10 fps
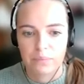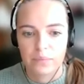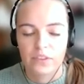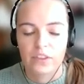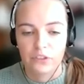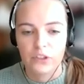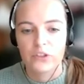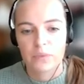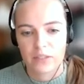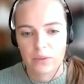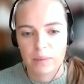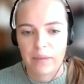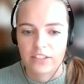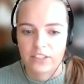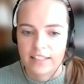the views between
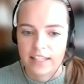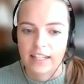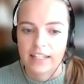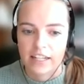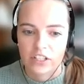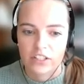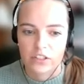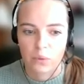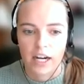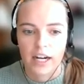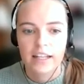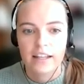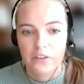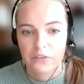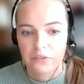patients and clinicians were
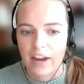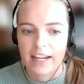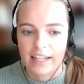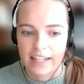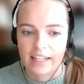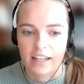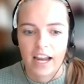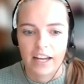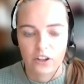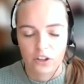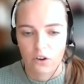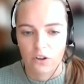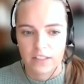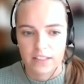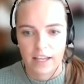fairly in line
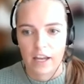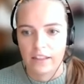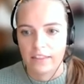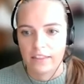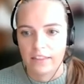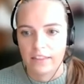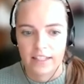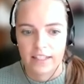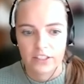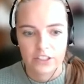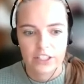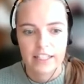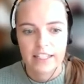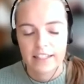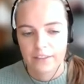across the research.
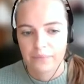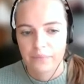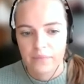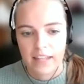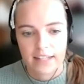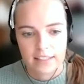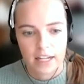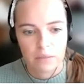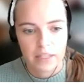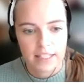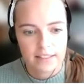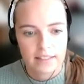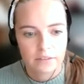Next slide, please.